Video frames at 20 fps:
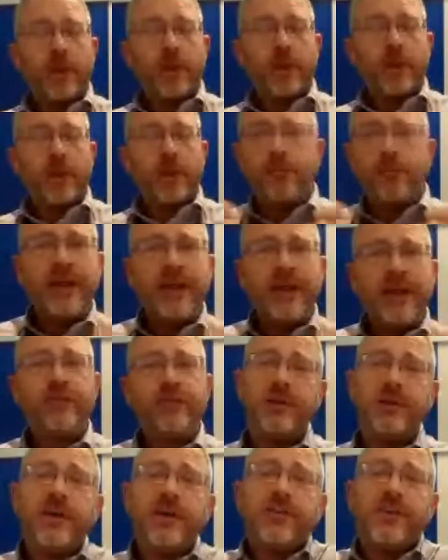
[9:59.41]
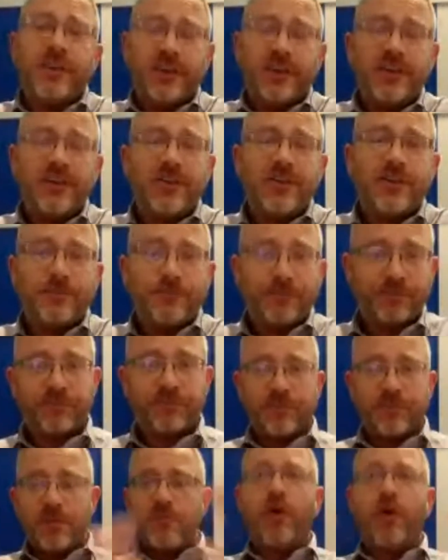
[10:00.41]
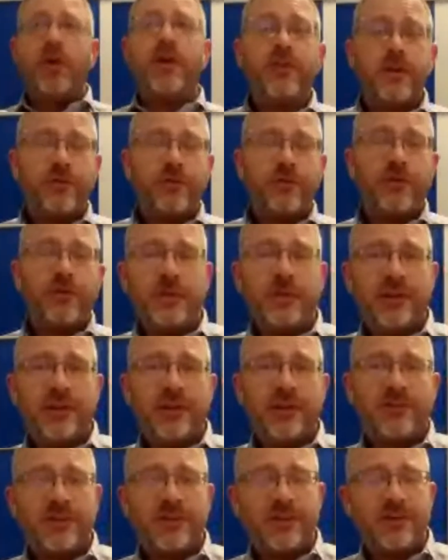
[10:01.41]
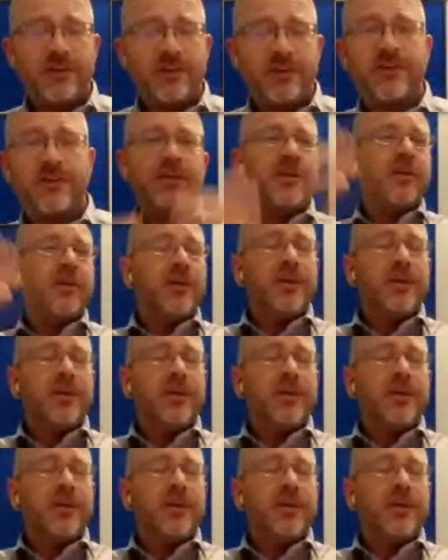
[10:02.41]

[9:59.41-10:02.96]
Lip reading: you can police from a distance, monitor from a distance,